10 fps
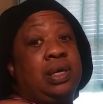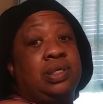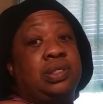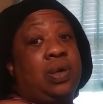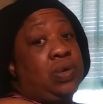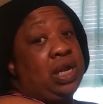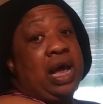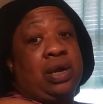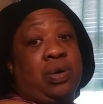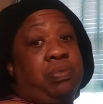so that
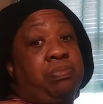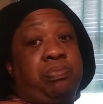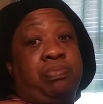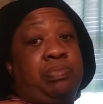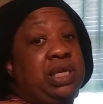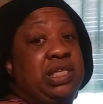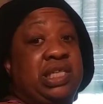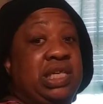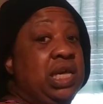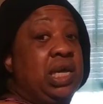I don't be
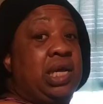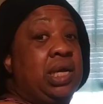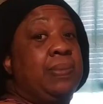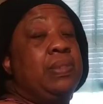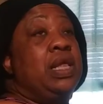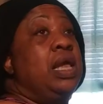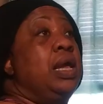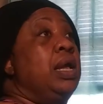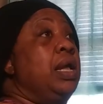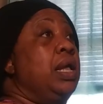sick
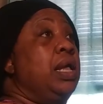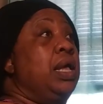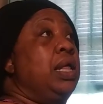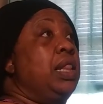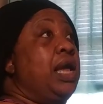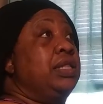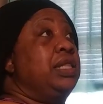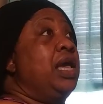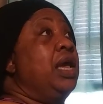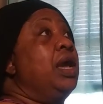like
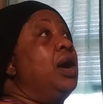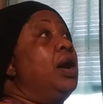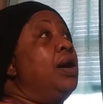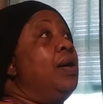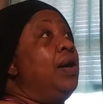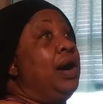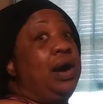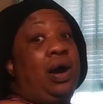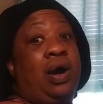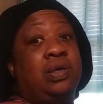that. I, I
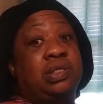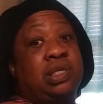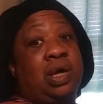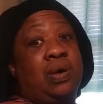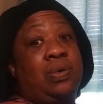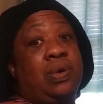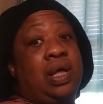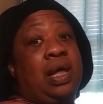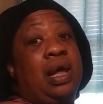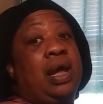also
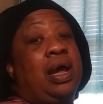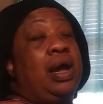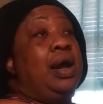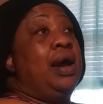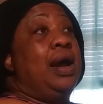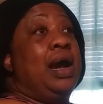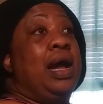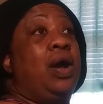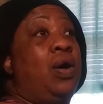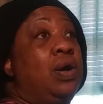
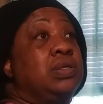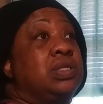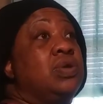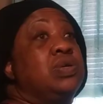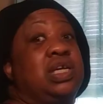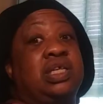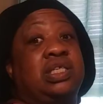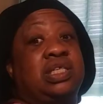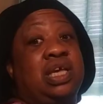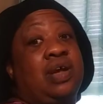I also get
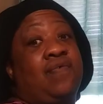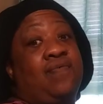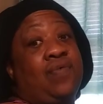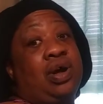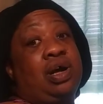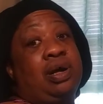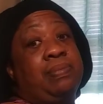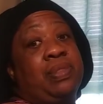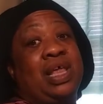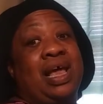sick from
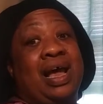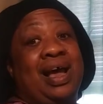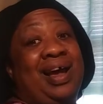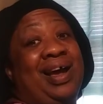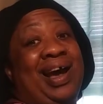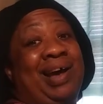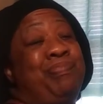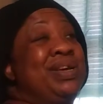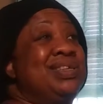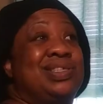I've
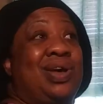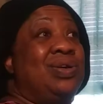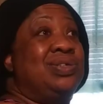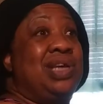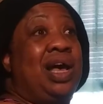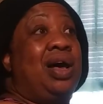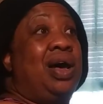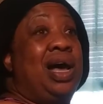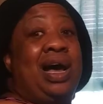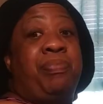been told y'all
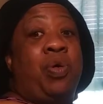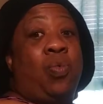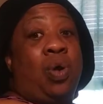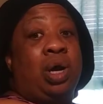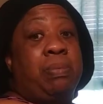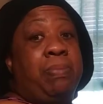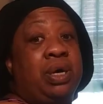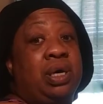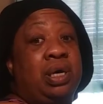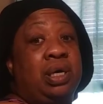I'm a water
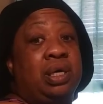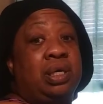bug.